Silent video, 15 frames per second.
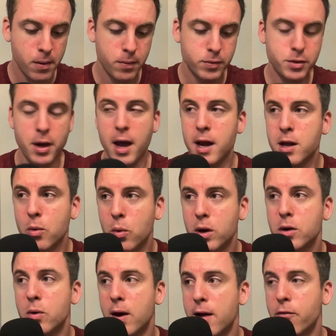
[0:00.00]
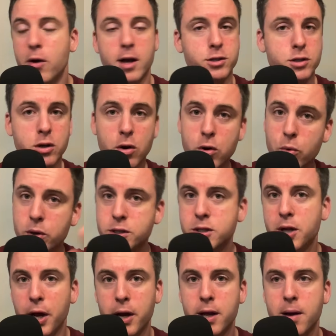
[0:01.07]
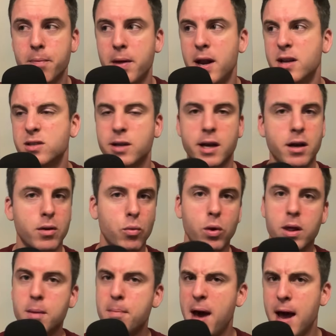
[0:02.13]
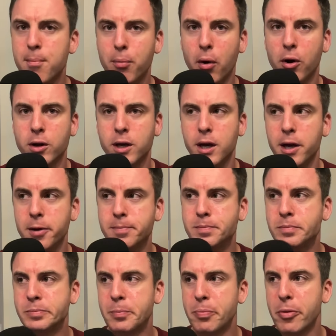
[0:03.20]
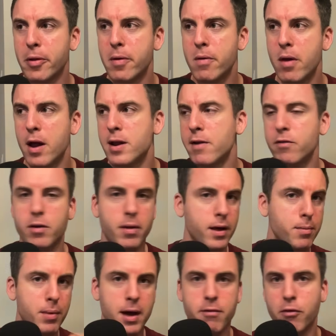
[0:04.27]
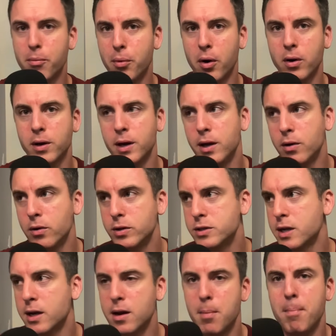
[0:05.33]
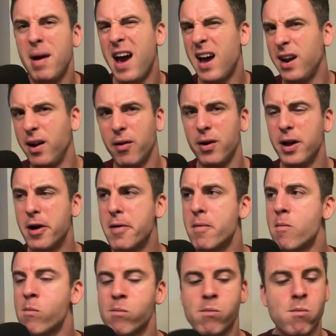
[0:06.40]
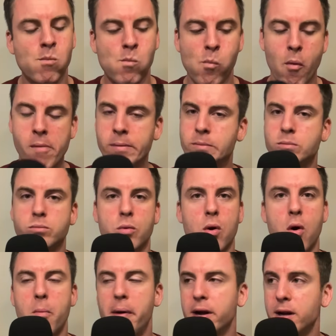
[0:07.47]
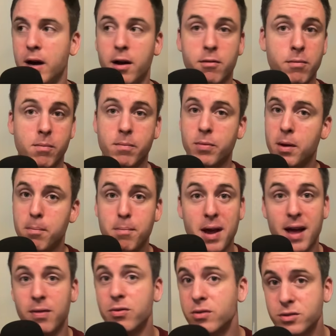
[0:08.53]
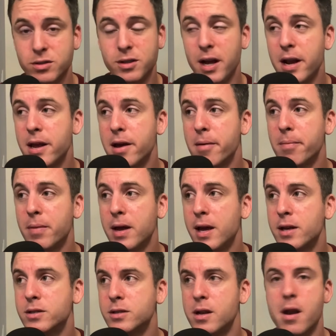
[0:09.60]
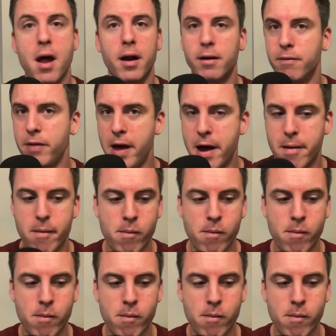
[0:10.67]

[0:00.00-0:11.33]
to anyone who ever has to go to a stadium that has like really bad parking, and you have to like pay for parking, or it's like in a bad area, oh my god, the Panther Stadium is none of that.